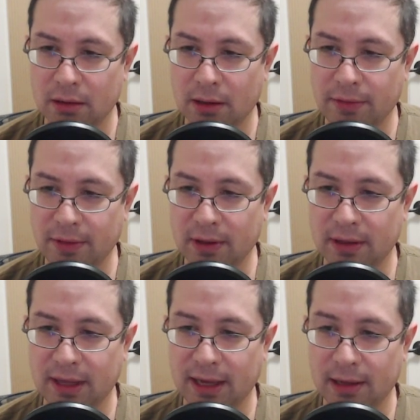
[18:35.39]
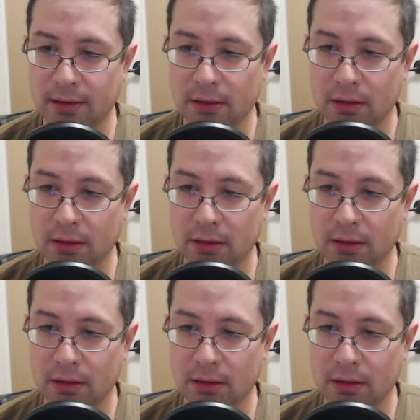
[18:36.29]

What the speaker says: I think I can.